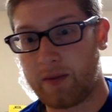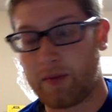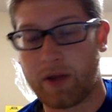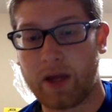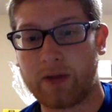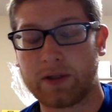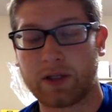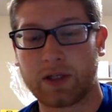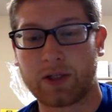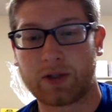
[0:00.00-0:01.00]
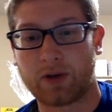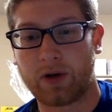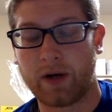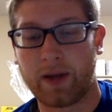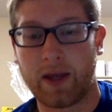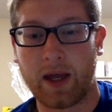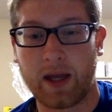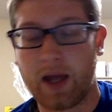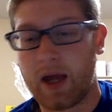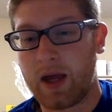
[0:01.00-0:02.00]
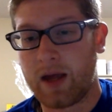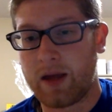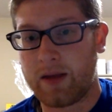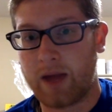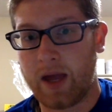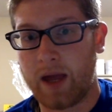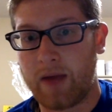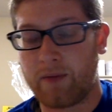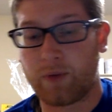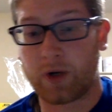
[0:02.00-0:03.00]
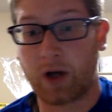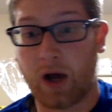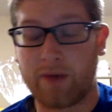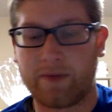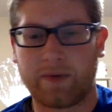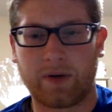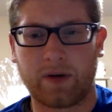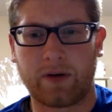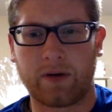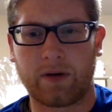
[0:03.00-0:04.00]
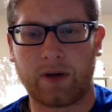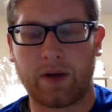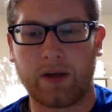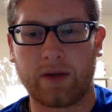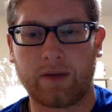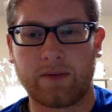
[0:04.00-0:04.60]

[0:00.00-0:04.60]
The plane loses control, and then they were gone for, I think,